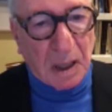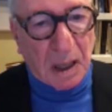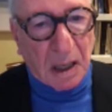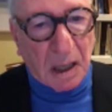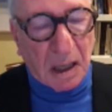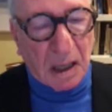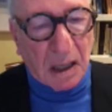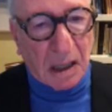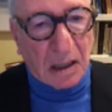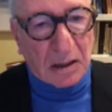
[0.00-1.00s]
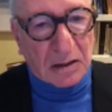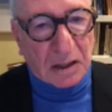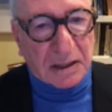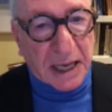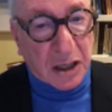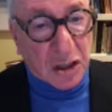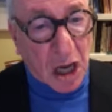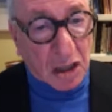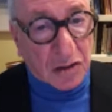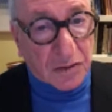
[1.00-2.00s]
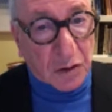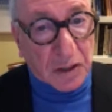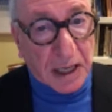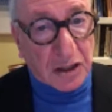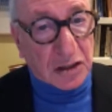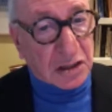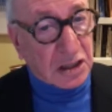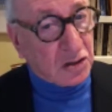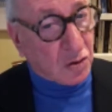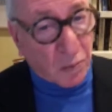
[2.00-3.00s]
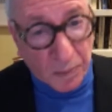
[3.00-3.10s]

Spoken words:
to take charge of those agencies,